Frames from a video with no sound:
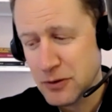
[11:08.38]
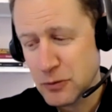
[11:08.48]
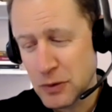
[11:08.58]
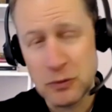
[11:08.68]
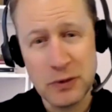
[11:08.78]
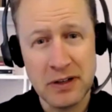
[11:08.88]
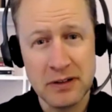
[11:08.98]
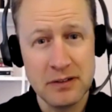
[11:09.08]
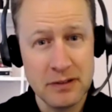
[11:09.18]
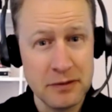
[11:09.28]
when I
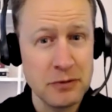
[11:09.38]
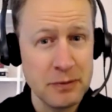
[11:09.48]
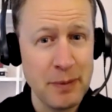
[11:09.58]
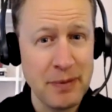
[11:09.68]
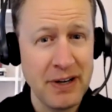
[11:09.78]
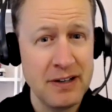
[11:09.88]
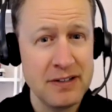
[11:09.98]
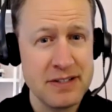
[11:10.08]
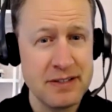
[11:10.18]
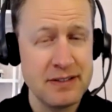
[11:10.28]
lived with my parents
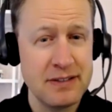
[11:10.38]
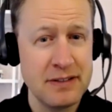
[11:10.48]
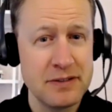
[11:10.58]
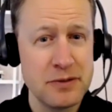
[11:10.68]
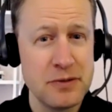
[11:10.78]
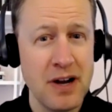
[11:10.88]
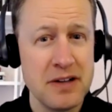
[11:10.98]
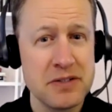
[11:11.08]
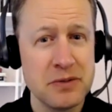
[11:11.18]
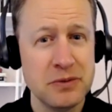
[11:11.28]
and through high
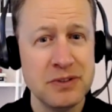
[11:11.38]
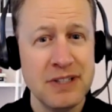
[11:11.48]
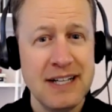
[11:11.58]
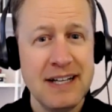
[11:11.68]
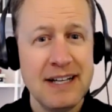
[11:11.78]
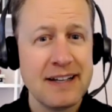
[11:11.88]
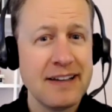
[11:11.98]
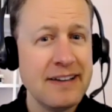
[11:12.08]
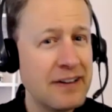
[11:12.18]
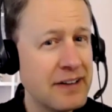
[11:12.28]
school, getting
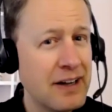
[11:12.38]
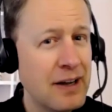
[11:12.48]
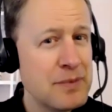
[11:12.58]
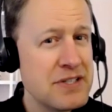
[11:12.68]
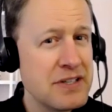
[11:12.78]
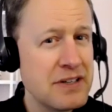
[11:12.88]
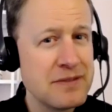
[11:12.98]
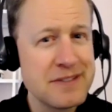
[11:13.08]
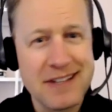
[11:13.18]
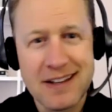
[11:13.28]
on CompuServe
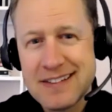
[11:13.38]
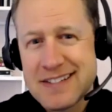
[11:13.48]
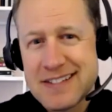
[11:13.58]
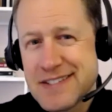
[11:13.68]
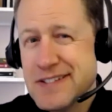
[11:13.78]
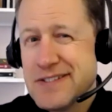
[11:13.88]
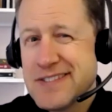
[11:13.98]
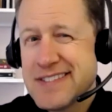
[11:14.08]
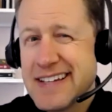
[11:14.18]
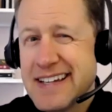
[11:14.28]
is kind of this new
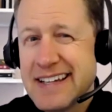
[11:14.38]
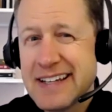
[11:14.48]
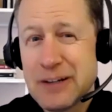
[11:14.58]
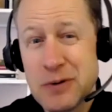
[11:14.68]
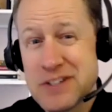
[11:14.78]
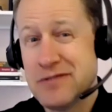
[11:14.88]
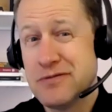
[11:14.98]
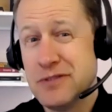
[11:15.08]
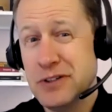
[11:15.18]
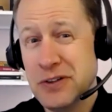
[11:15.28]
thing. It wasn't
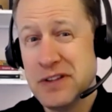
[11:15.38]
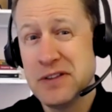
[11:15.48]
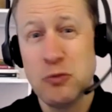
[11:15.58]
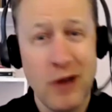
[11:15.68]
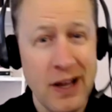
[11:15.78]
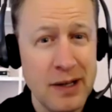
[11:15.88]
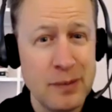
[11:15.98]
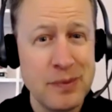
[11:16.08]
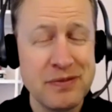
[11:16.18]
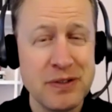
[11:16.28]
really the
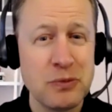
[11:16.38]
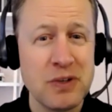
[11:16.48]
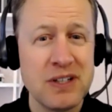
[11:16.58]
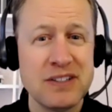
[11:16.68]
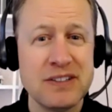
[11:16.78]
web, if you will.